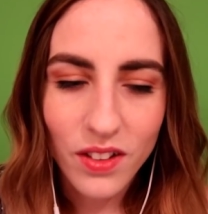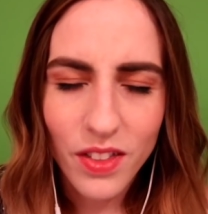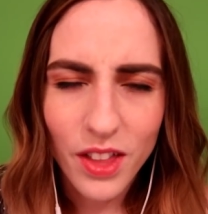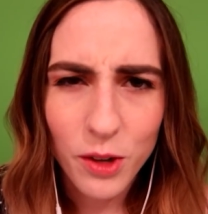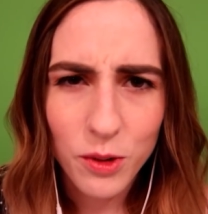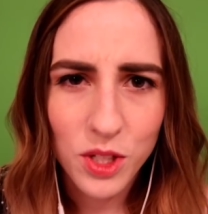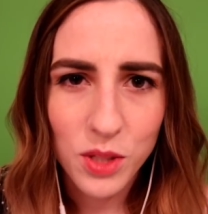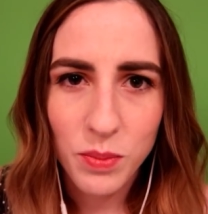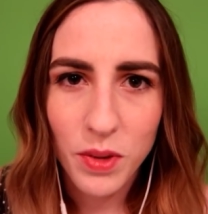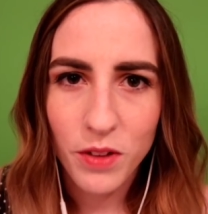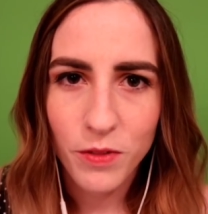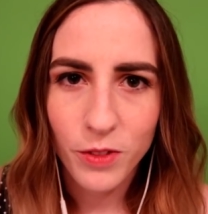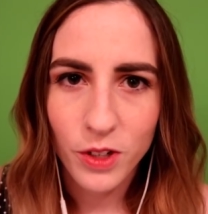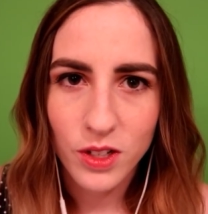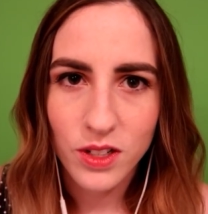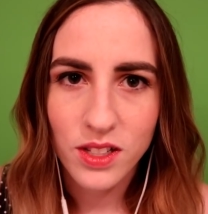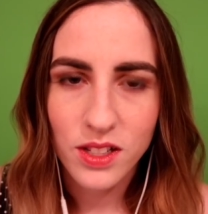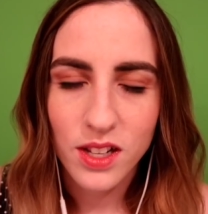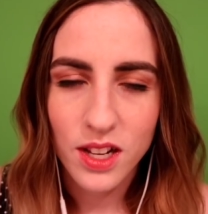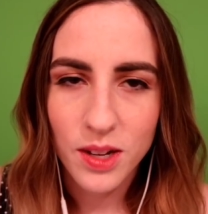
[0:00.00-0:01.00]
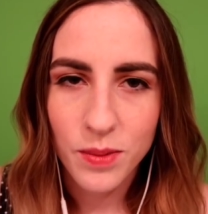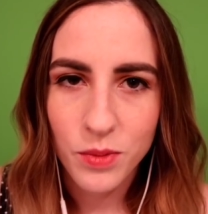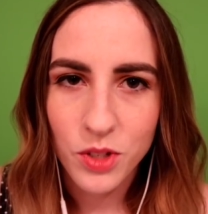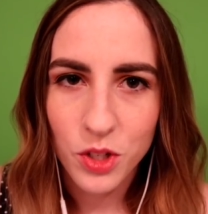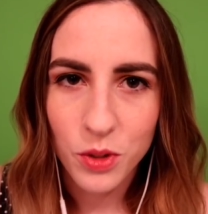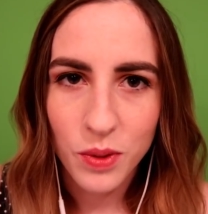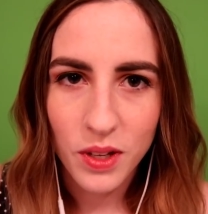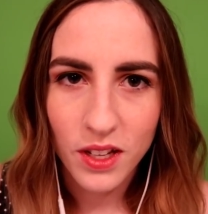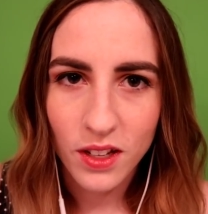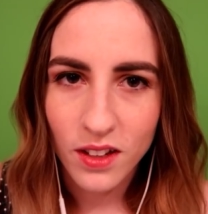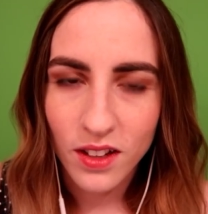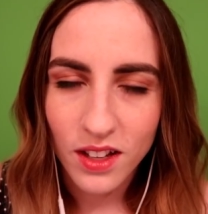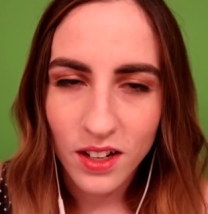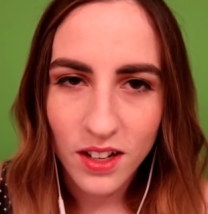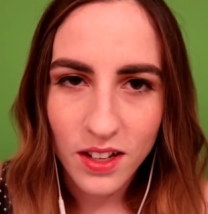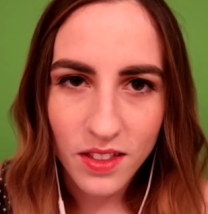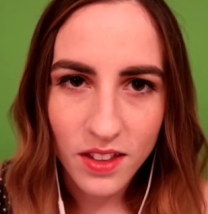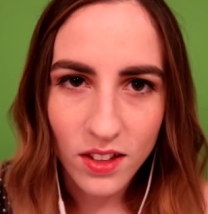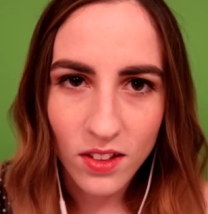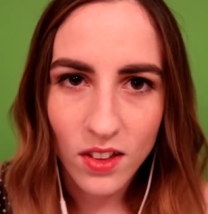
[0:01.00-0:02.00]
that was my first time doing
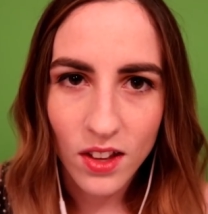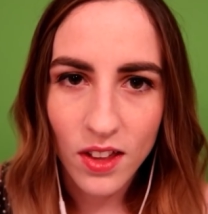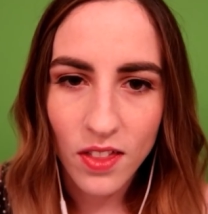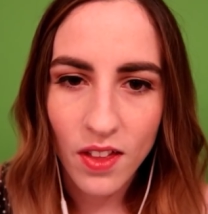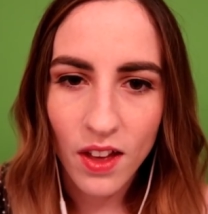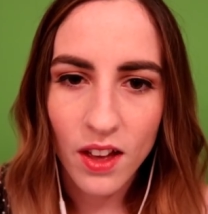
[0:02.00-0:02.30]
anything like